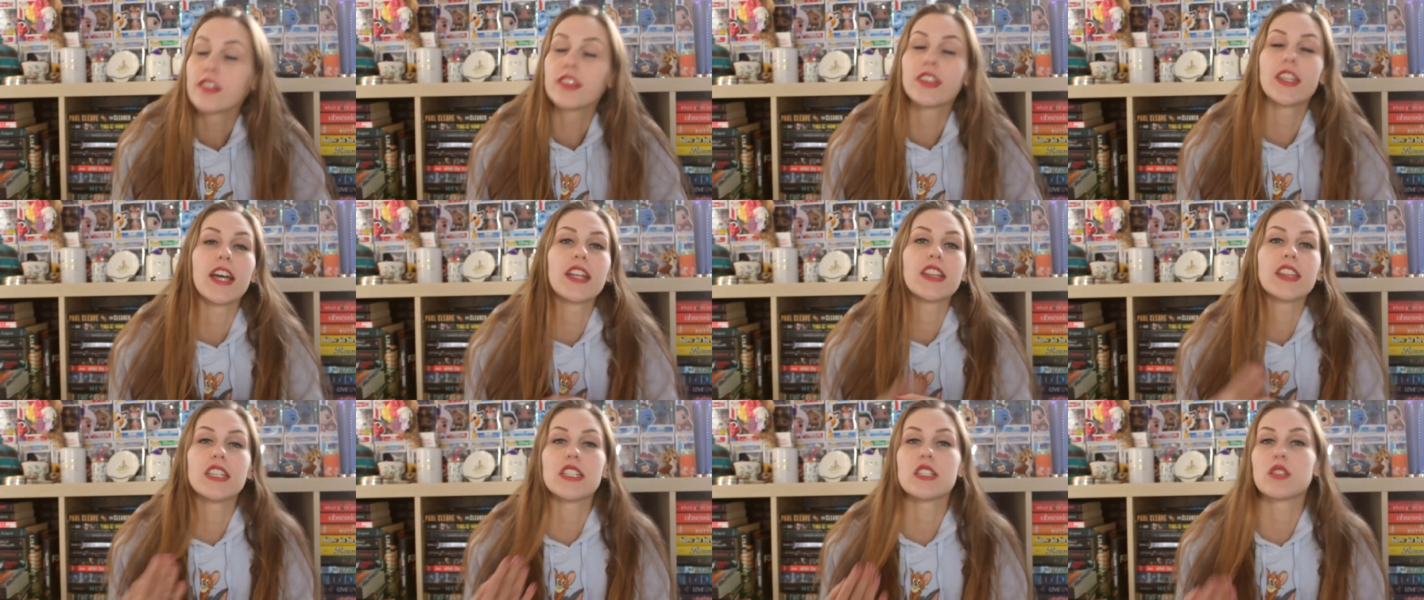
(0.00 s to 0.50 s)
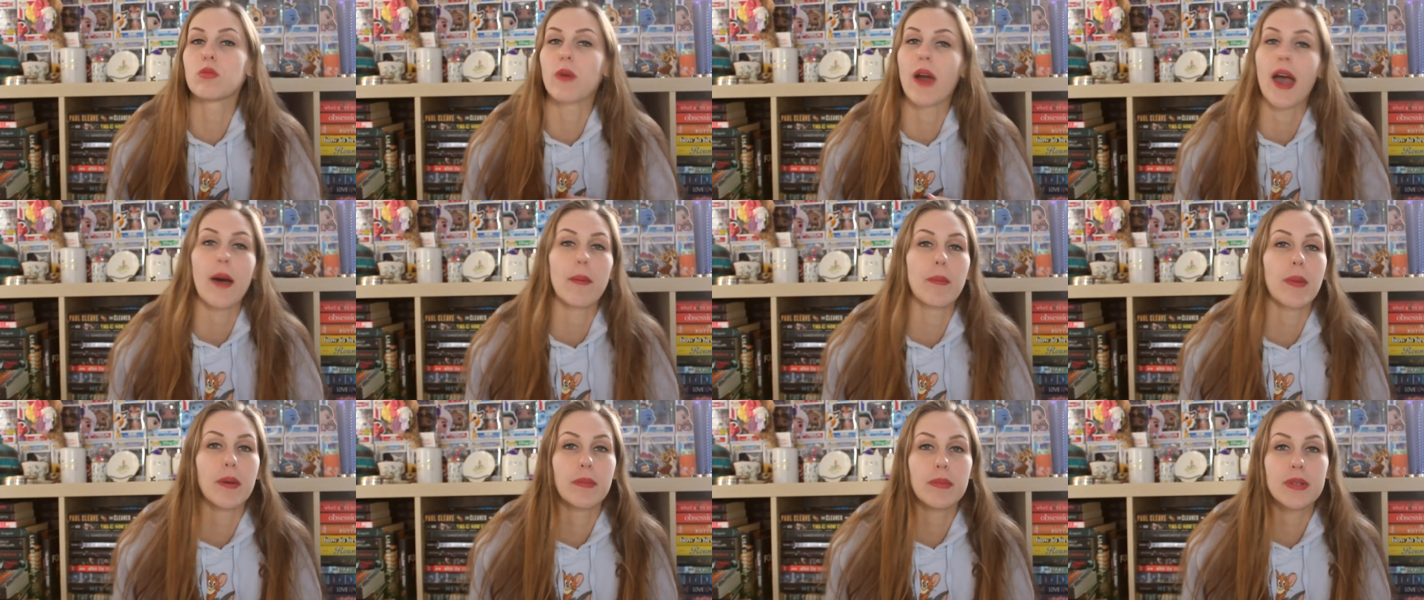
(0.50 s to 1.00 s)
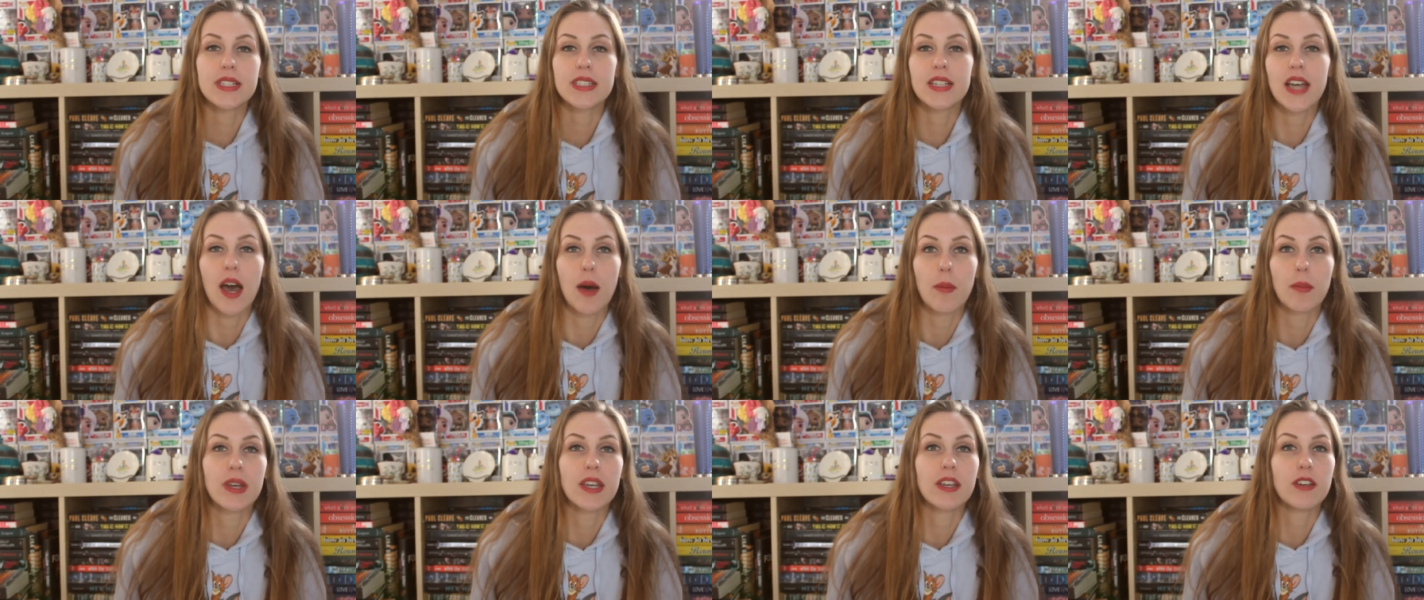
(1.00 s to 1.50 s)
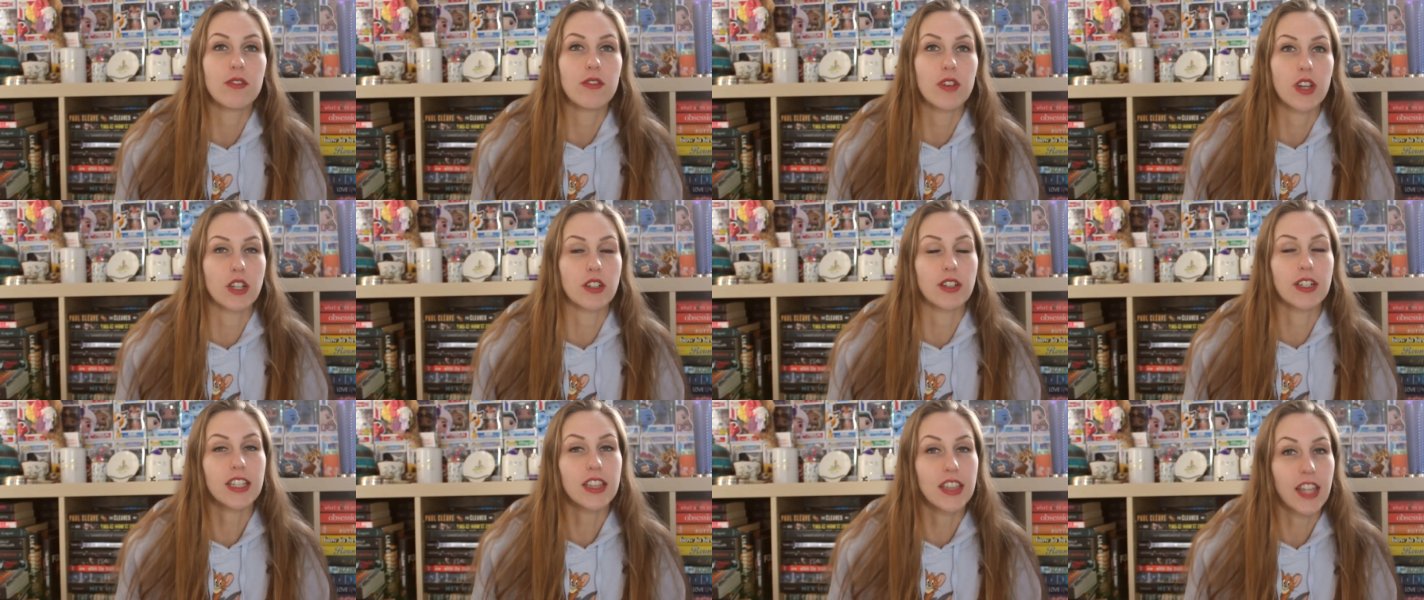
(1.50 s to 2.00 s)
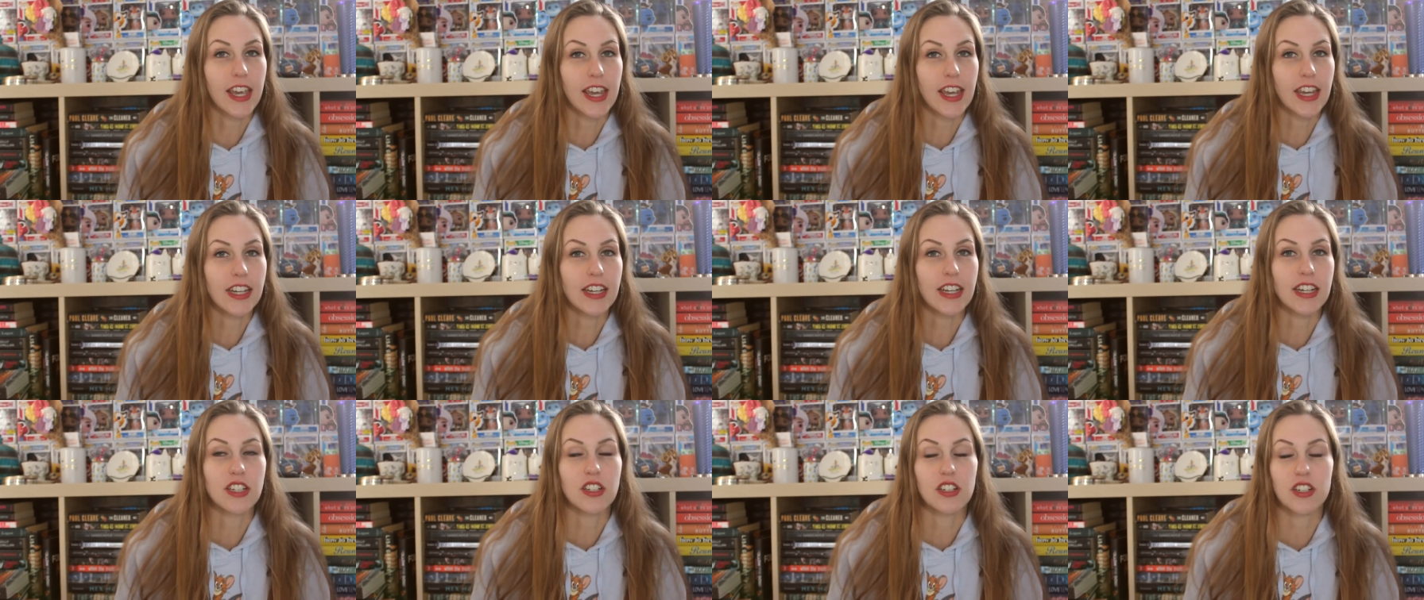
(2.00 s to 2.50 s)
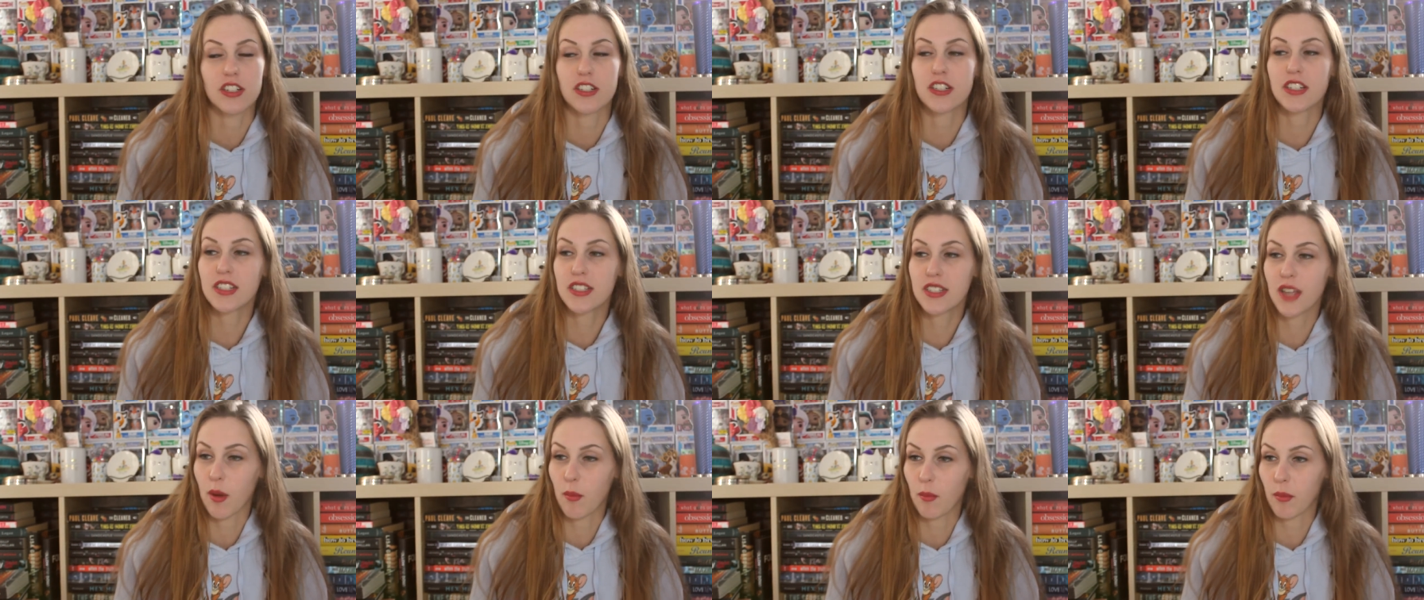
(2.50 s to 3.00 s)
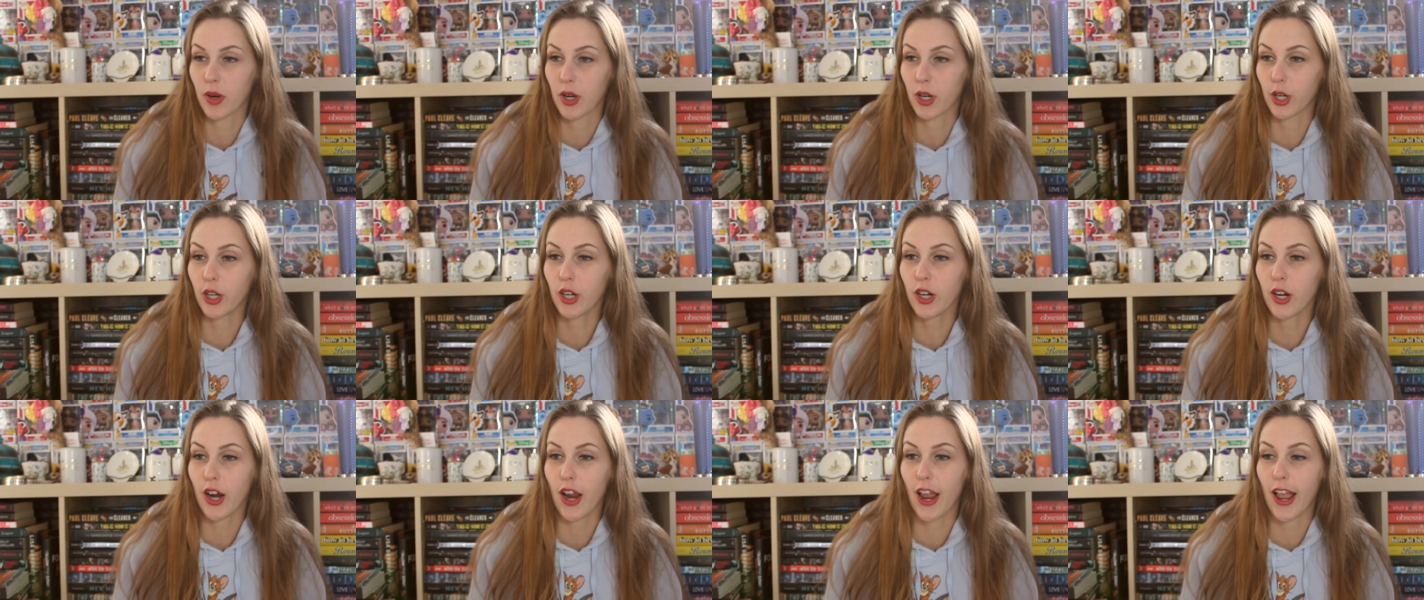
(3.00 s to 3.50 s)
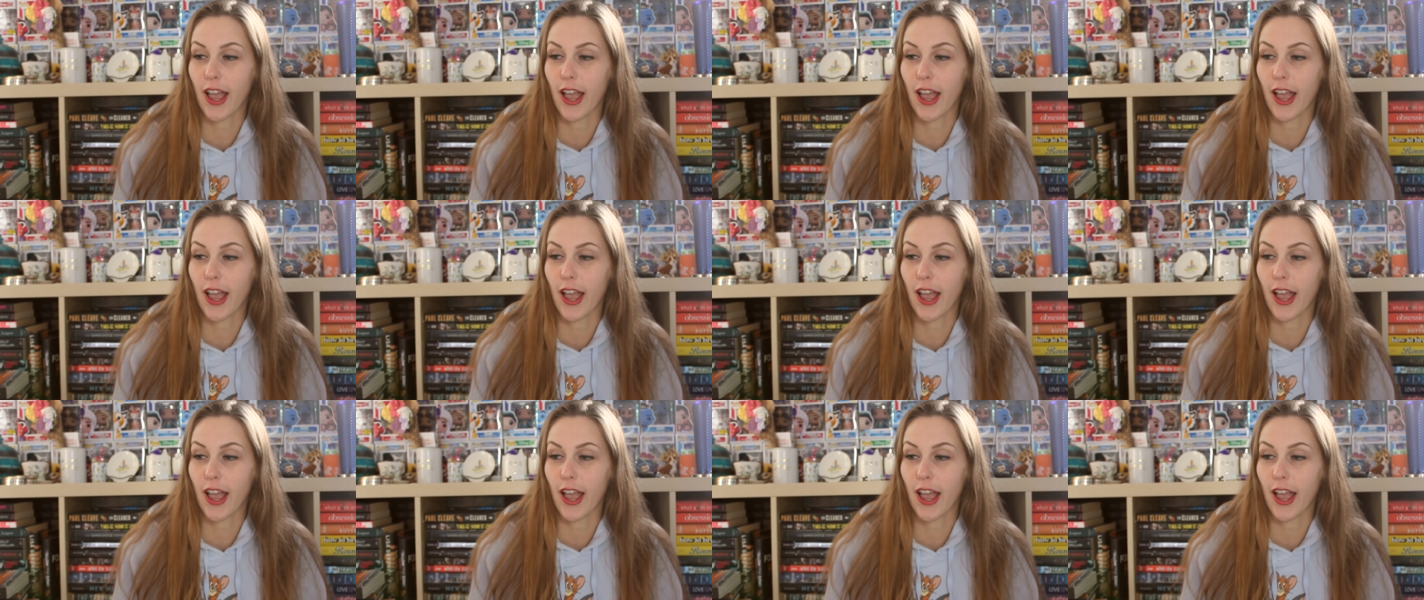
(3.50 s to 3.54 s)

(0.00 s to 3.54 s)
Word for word: that this wrap-up is coming very late into December,